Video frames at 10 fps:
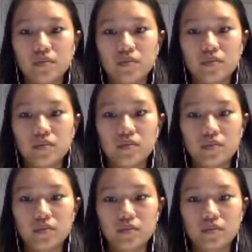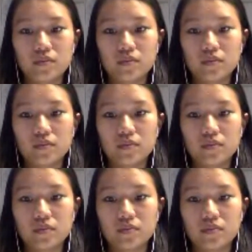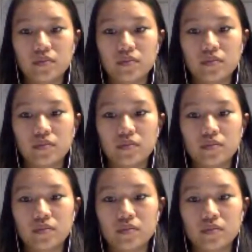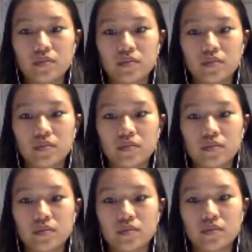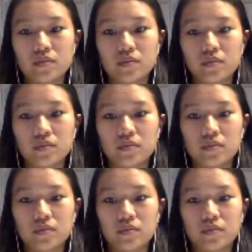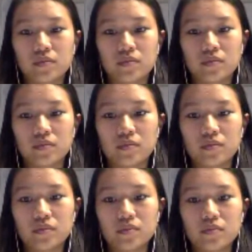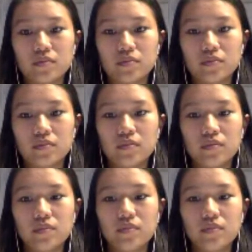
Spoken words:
The person shown says nothing.